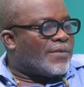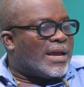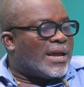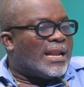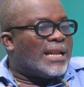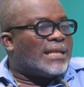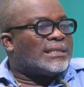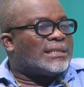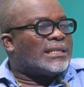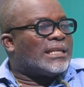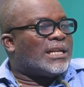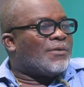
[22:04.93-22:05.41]

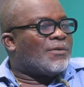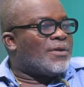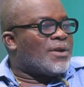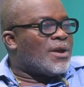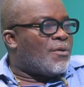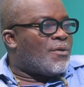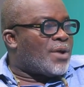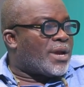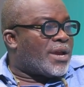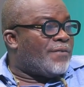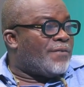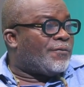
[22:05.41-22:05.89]
Unless otherwise
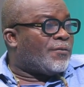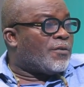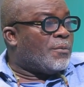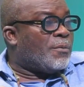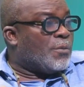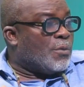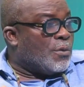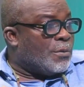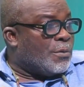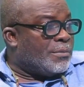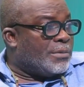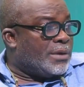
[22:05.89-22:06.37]
you're working
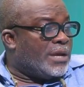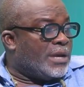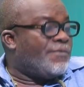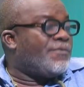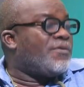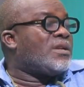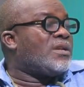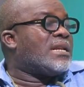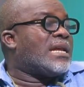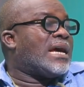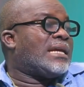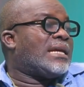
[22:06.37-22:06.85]
from home.
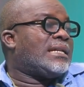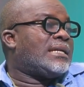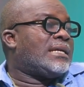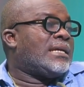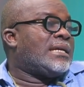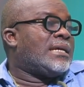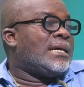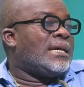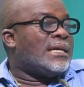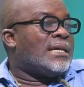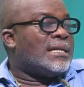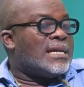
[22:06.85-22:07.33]
Even mm-hmm. that,
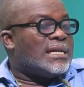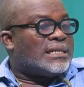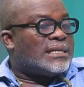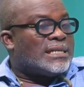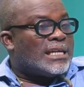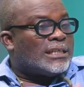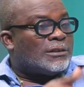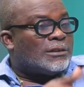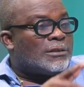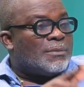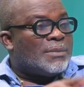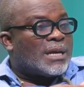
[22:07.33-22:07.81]
the
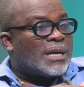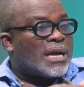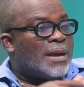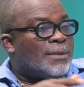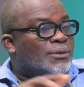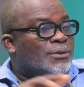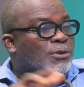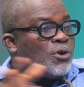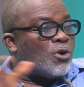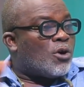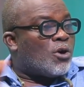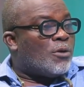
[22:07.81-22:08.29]
transfer
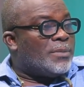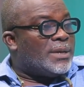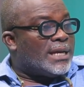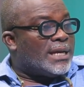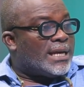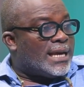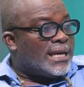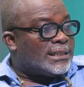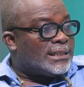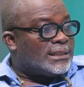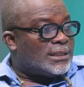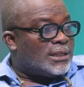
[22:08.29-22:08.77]
becomes your
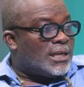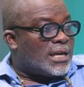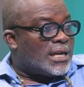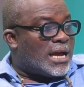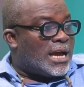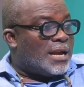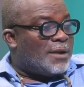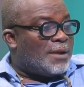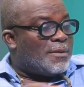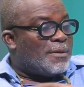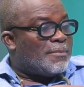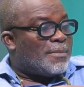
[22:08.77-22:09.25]
communication. Mm-hmm.
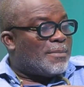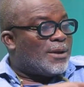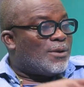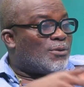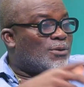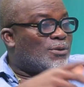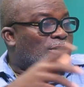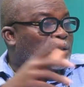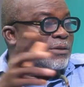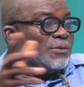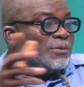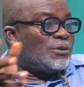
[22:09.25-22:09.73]
I remember
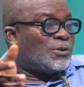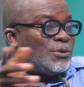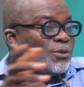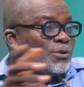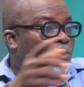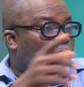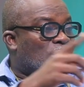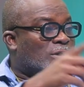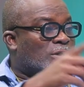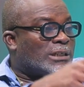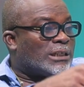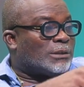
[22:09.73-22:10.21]
those they used to
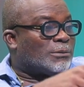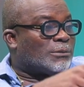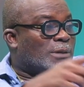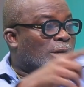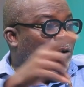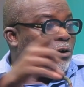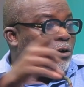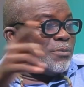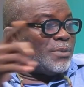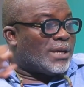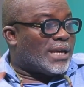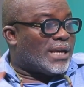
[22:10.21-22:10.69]
call transfer
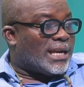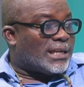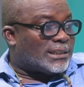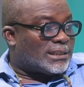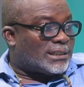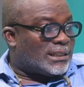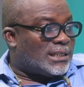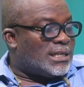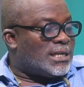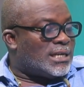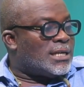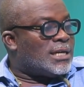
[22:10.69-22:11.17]
and
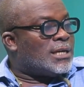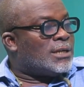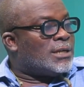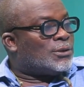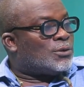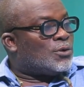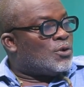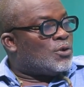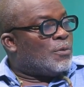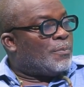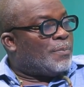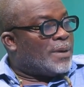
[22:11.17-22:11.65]
communication.
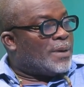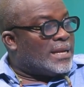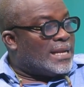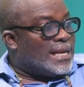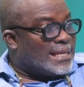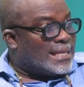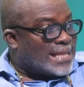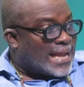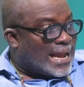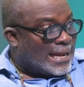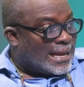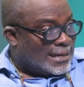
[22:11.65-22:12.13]
So you pay
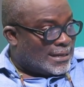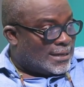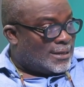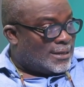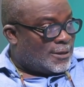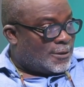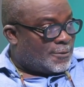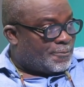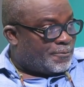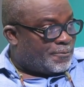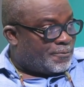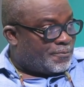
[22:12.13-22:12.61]
data.
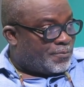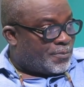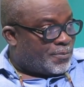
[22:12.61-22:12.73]
Mm-hmm.